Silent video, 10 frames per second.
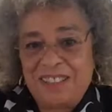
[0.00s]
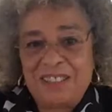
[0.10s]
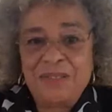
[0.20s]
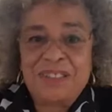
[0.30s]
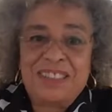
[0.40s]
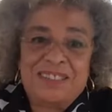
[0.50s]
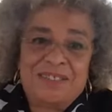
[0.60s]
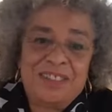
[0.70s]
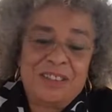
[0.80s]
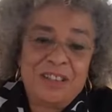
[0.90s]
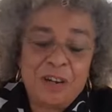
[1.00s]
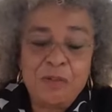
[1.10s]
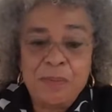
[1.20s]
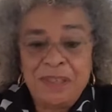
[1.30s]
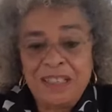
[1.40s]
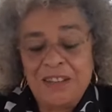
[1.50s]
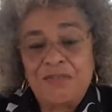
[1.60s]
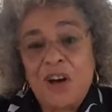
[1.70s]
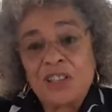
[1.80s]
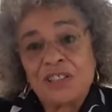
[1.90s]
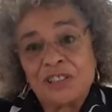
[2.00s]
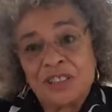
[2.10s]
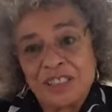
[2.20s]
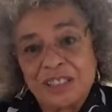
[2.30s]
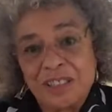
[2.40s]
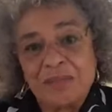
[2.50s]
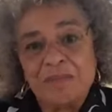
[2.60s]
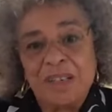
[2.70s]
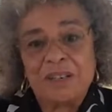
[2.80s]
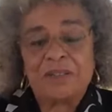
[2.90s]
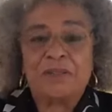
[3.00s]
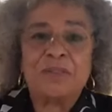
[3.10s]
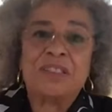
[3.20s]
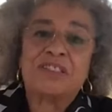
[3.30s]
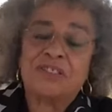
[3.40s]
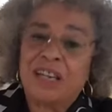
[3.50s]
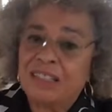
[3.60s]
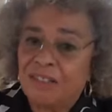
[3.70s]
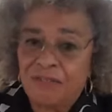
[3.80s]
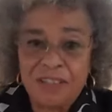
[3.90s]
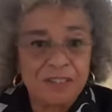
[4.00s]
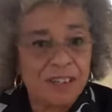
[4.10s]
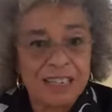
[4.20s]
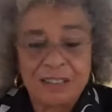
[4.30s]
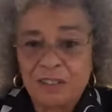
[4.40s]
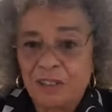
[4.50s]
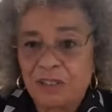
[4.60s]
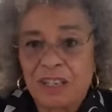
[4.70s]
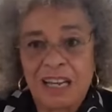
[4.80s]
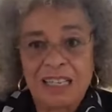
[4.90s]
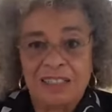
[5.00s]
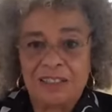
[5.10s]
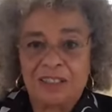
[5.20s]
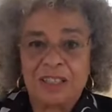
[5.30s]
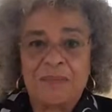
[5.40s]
She was a young woman in the foster system who was trying to figure out how to go to college.